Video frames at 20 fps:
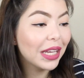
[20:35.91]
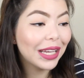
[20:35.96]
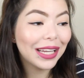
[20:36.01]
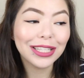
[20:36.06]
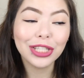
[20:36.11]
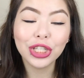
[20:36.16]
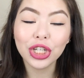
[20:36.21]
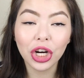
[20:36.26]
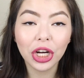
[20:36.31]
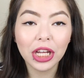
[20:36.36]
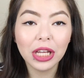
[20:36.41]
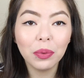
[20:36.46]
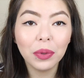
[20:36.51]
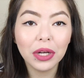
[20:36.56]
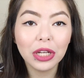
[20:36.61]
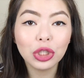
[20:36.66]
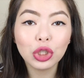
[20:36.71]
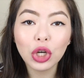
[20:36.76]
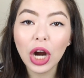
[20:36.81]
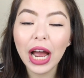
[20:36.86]
It gets chunky
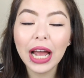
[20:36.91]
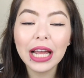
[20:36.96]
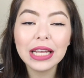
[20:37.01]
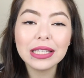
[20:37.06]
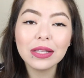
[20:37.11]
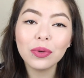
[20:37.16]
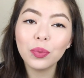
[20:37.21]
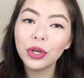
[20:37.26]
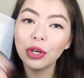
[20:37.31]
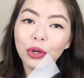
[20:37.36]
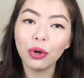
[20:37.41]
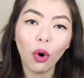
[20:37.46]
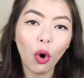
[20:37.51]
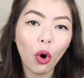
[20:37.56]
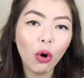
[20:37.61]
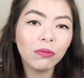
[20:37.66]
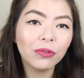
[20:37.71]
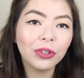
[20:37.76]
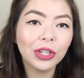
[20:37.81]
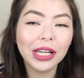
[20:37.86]
when it dries, and when you go
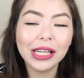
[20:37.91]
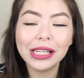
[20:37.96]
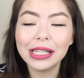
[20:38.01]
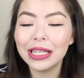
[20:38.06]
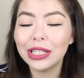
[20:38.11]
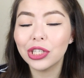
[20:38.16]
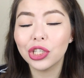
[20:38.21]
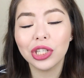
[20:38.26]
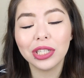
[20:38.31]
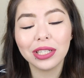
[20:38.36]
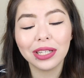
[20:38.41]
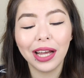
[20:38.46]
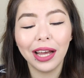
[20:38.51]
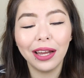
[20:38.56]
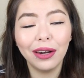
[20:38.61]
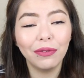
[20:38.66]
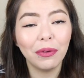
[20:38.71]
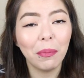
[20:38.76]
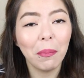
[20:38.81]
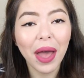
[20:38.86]
over it, it's just
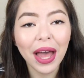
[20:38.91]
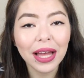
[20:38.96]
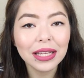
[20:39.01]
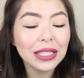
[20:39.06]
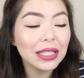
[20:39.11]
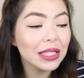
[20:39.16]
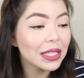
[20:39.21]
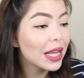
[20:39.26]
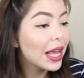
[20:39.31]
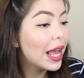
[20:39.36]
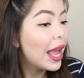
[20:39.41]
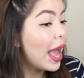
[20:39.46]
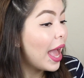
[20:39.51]
kind of a mess.